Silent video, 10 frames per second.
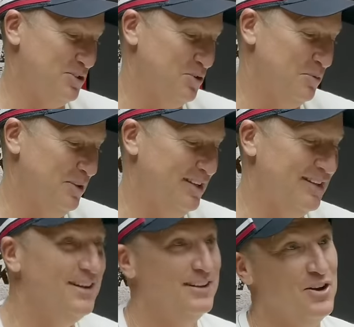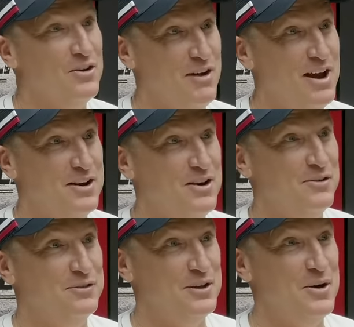it's normally a lot of
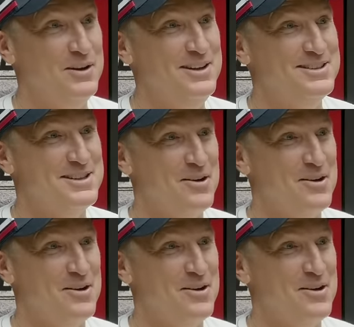alcohol flowing,